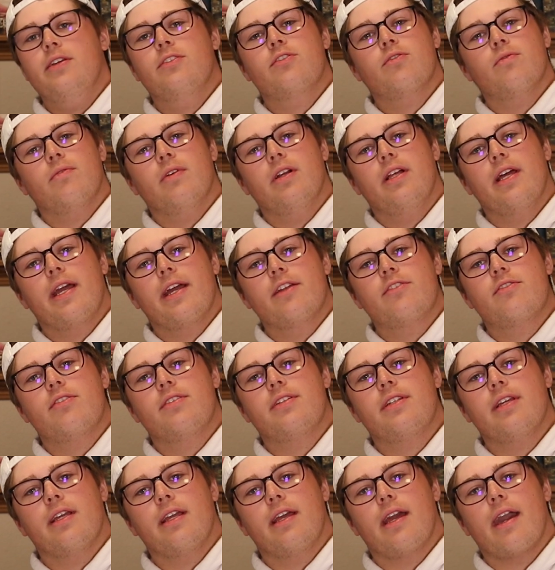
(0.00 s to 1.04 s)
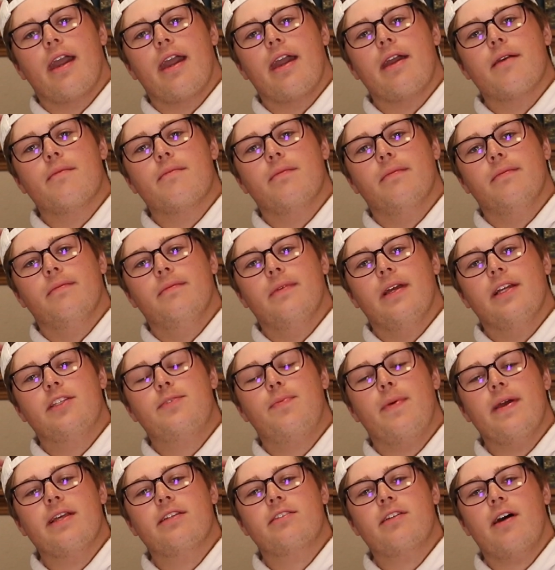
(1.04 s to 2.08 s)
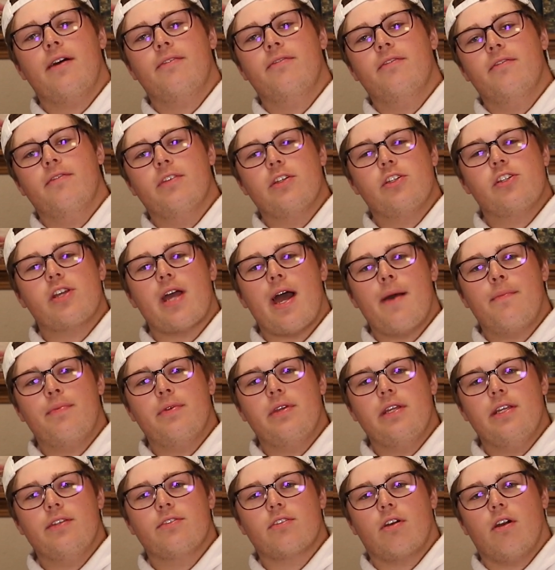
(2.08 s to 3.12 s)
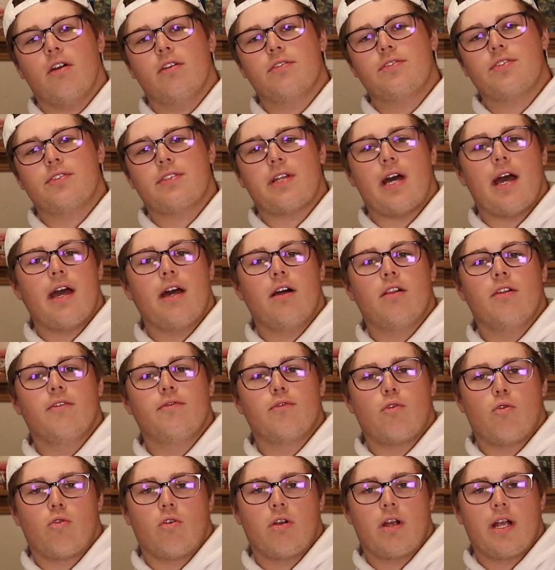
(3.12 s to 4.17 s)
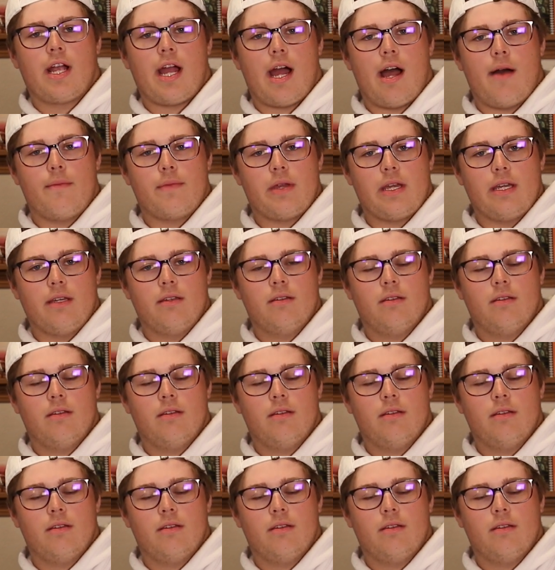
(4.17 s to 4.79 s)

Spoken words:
is a really interesting game. It's based off of the Japanese art style of origami.